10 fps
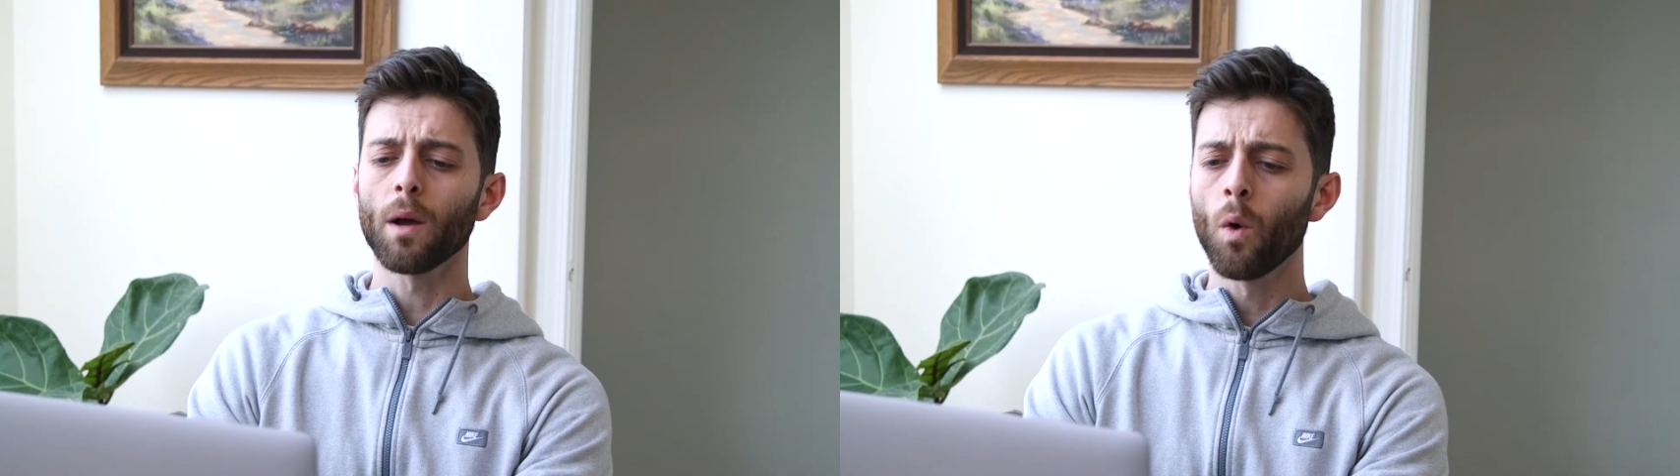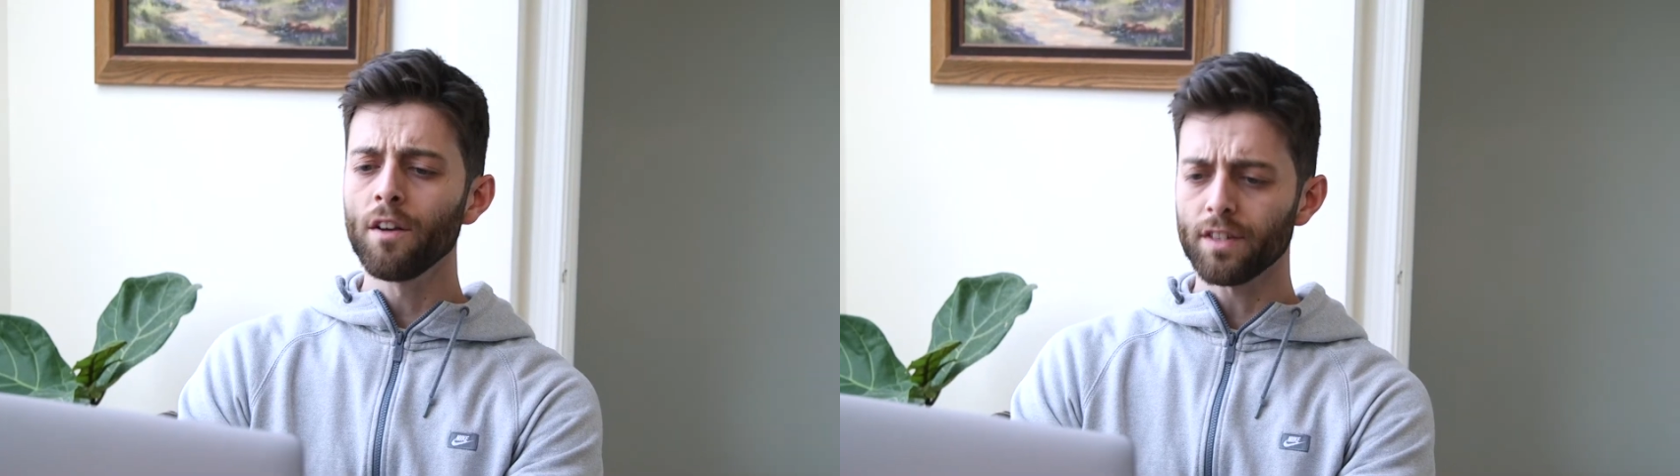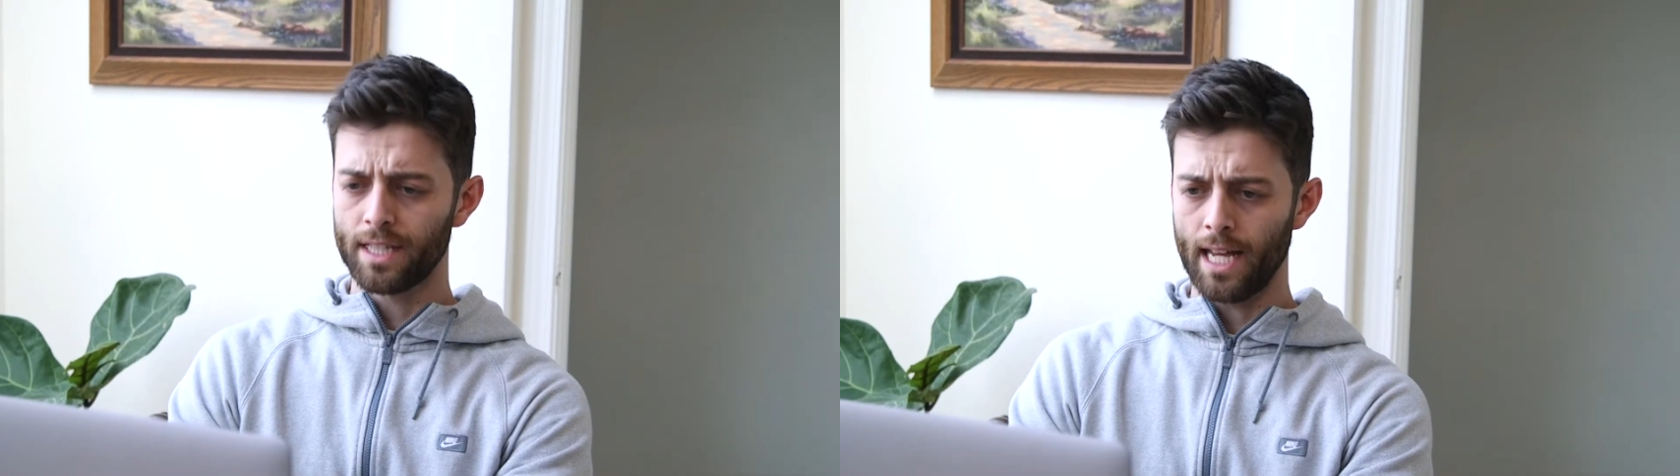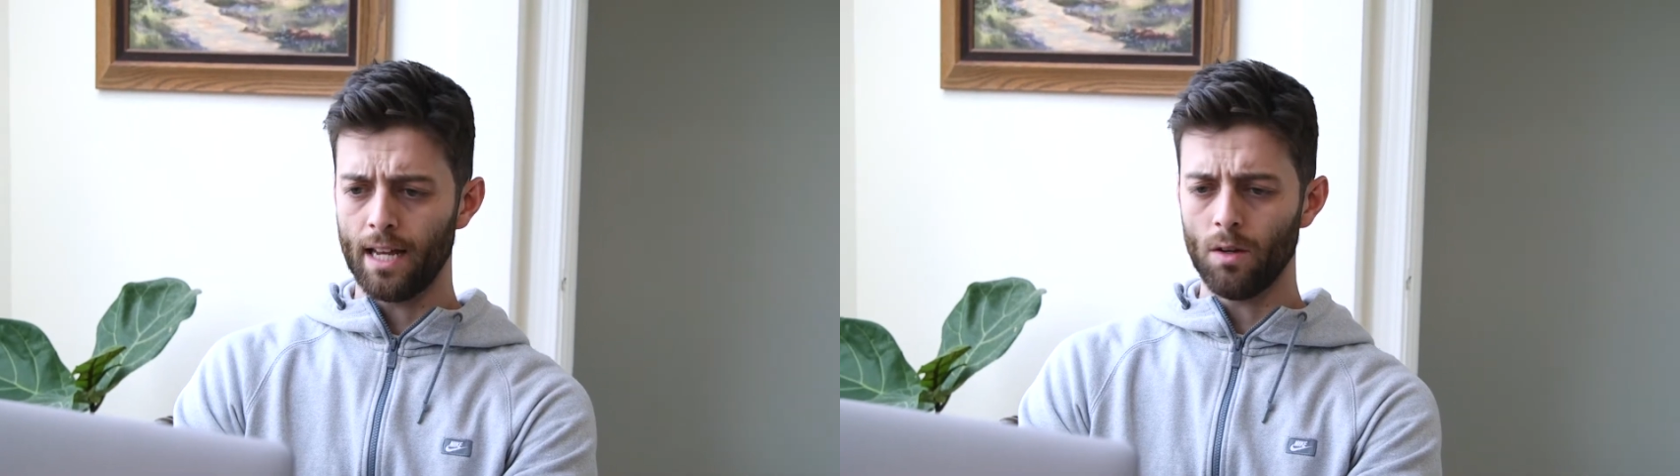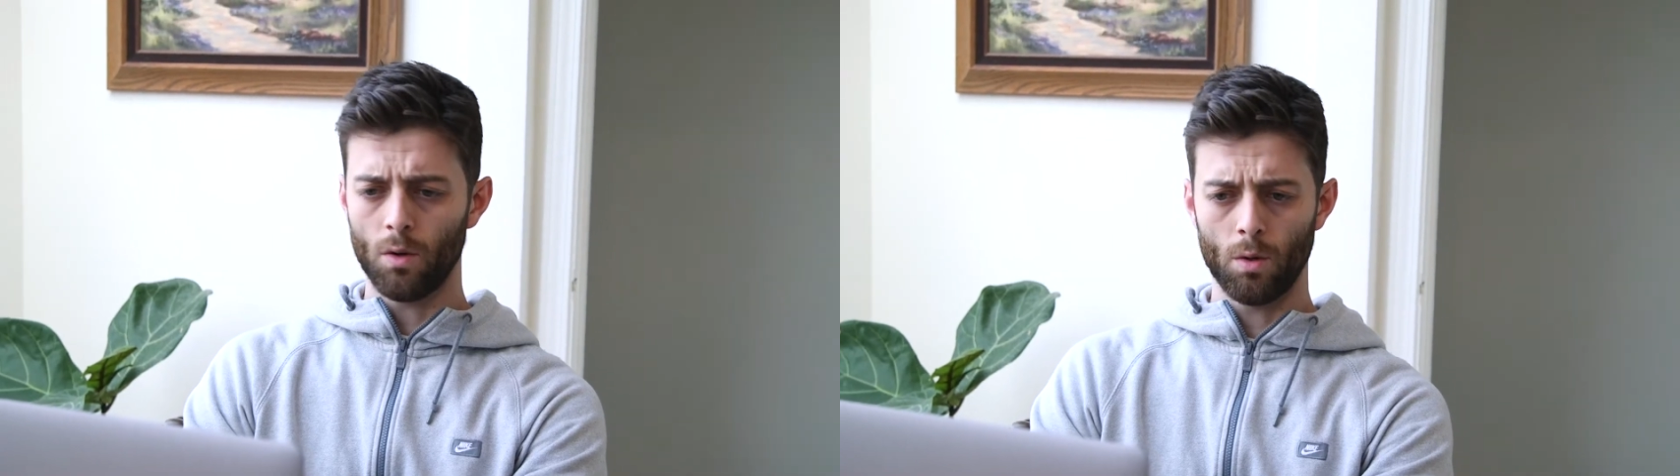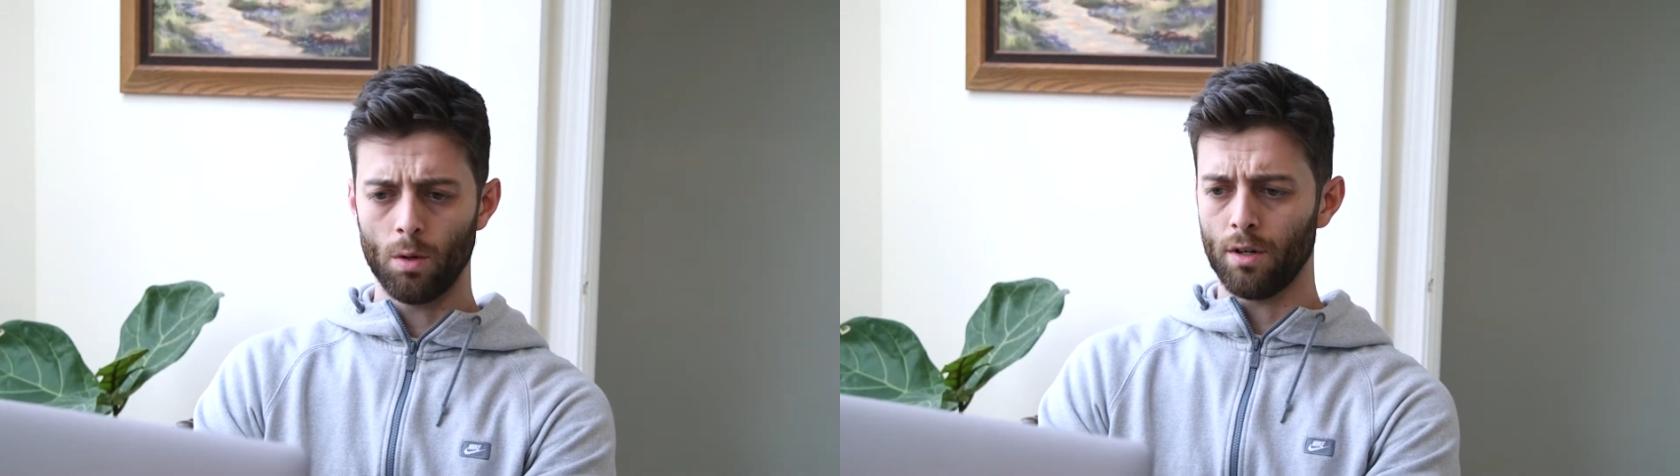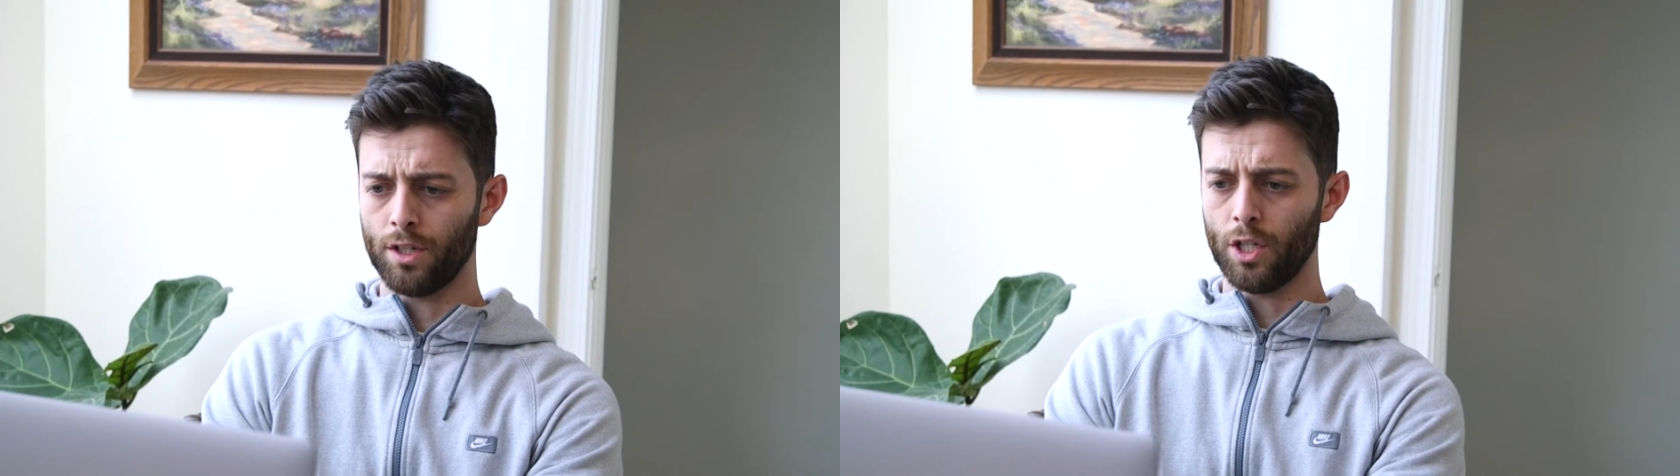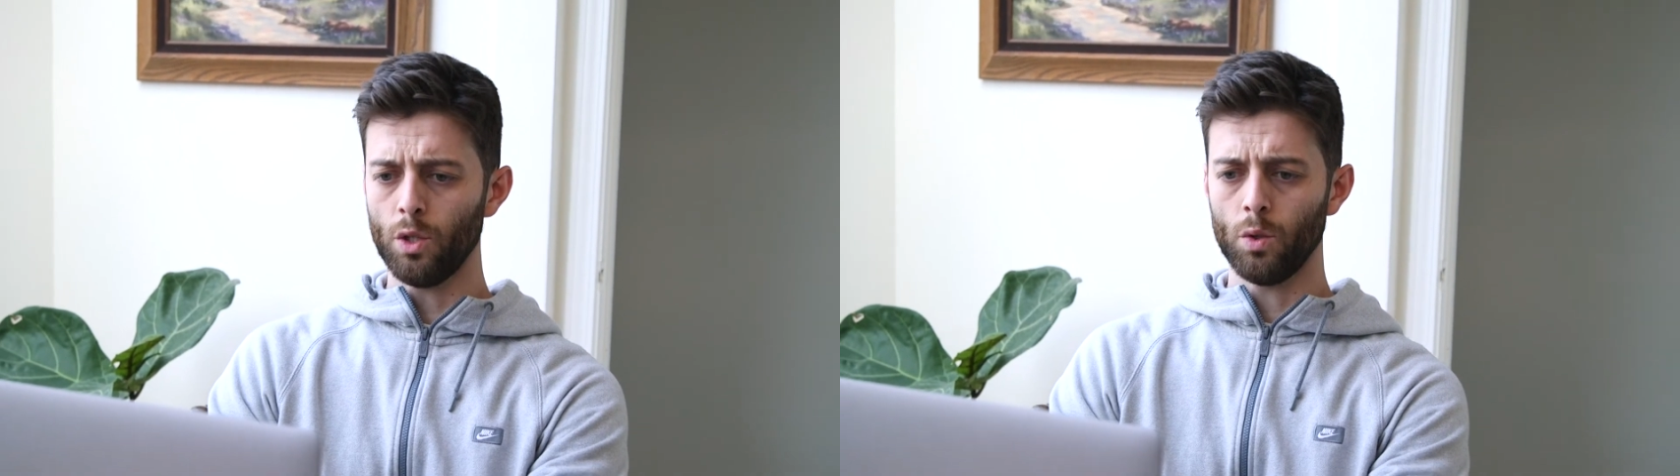buy one for $10 or
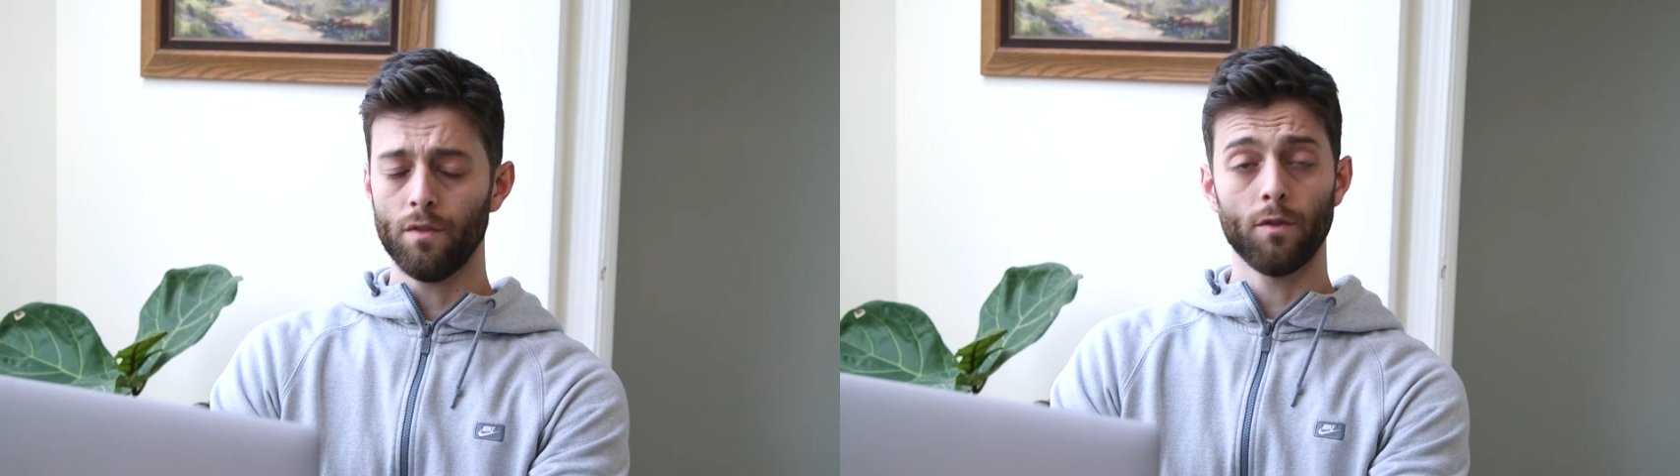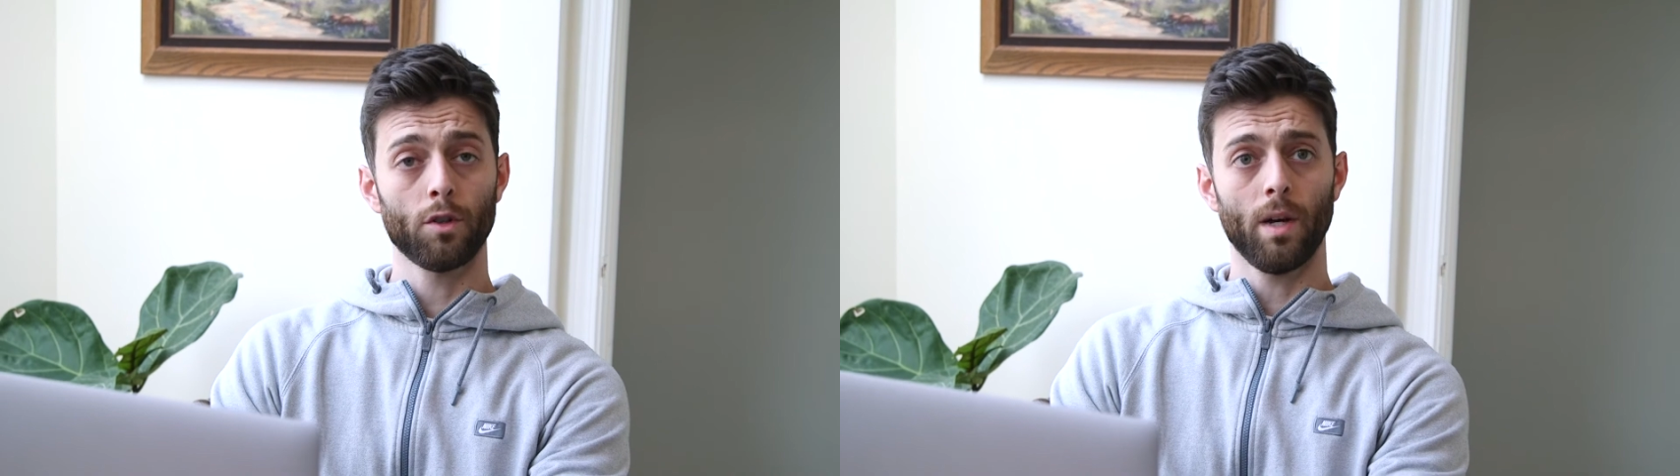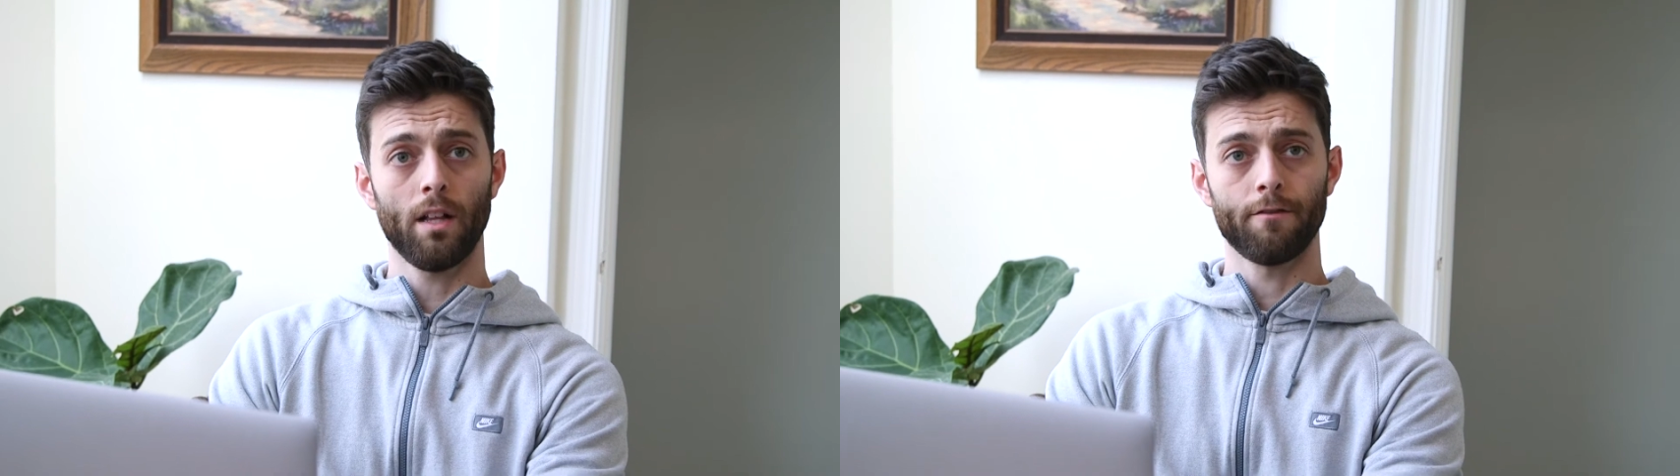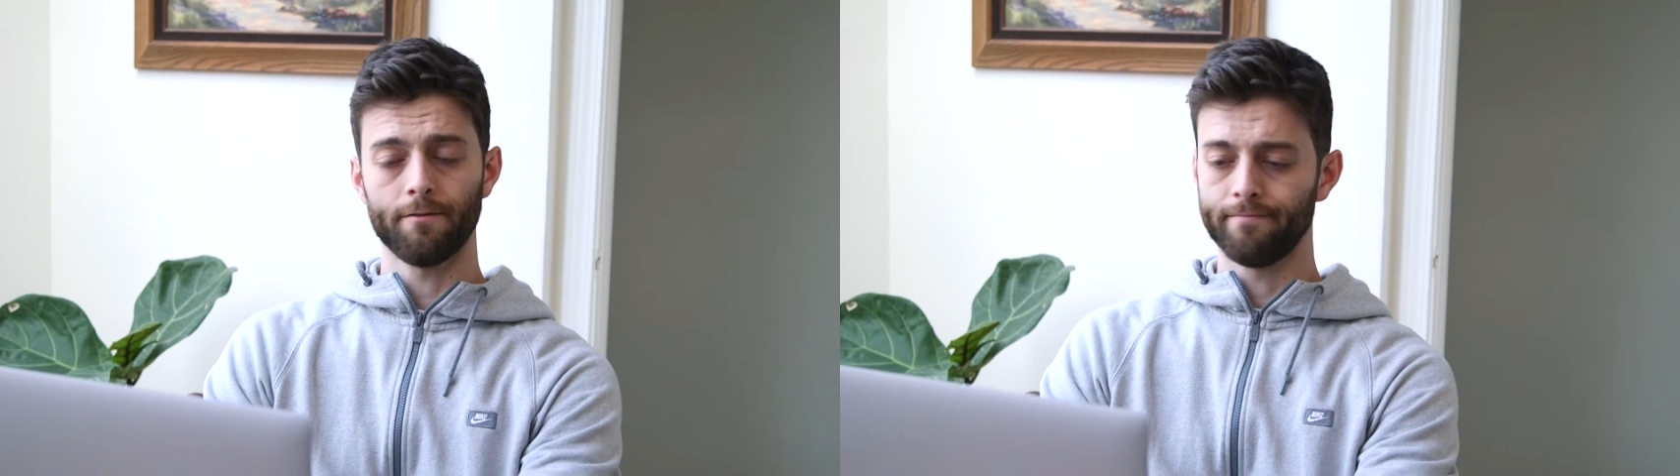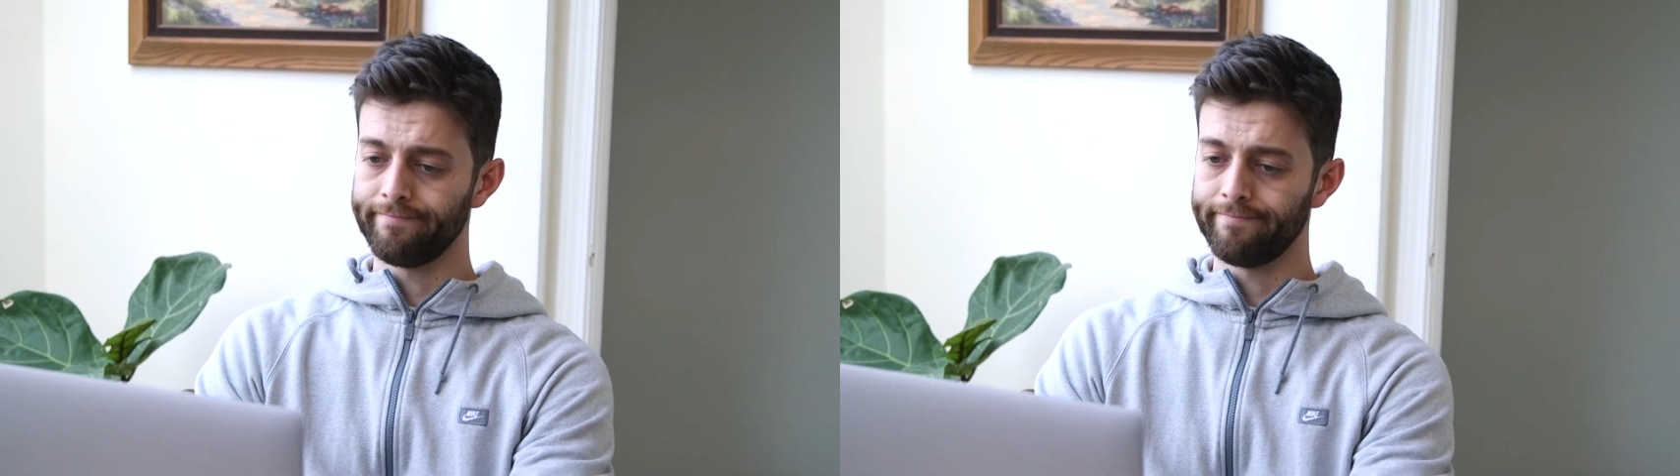two for $12.